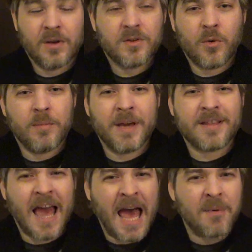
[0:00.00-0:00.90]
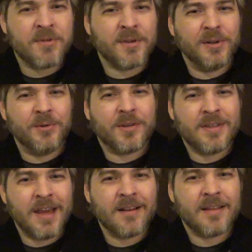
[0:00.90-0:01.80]
So it makes absolute
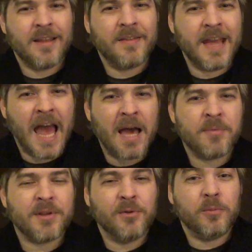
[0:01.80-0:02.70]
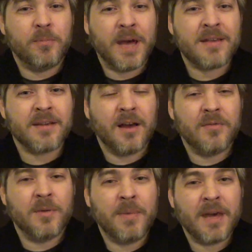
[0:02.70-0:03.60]
sense that the absolute best
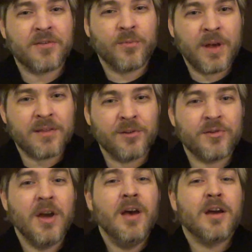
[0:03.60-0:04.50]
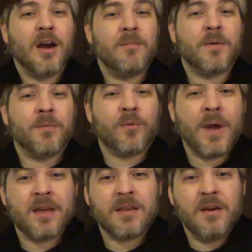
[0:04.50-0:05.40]
of the best wrestlers come from the
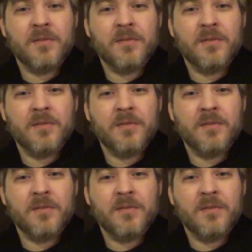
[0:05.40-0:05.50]
ranks of